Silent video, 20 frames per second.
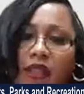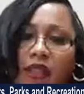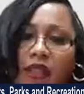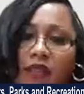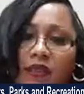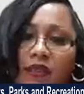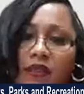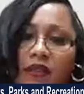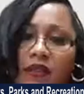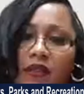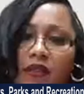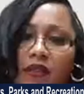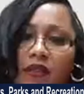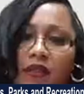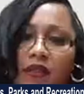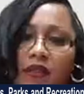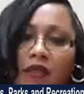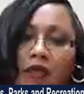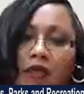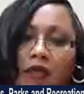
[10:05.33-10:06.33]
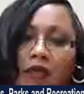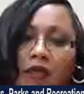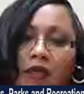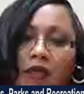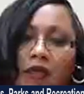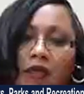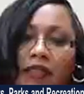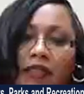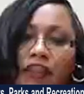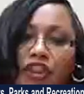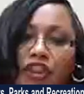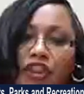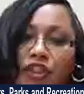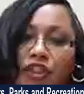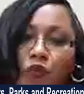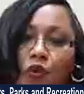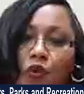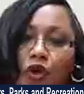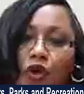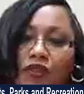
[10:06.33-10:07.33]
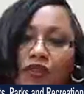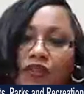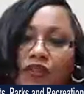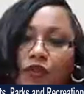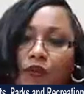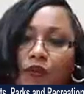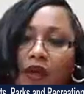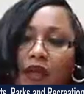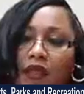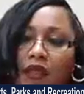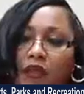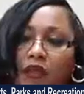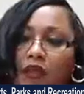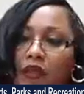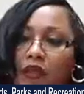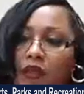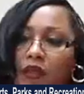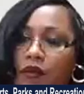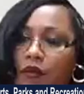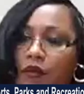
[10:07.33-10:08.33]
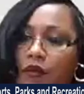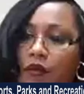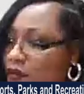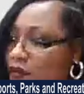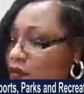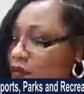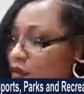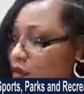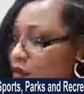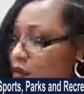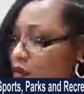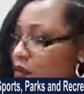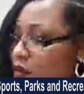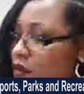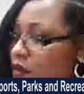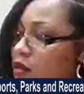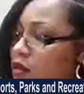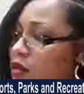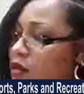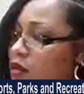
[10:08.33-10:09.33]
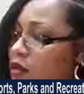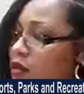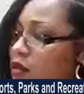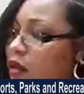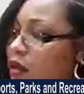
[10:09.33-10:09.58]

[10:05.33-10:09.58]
is online, and she works directly with the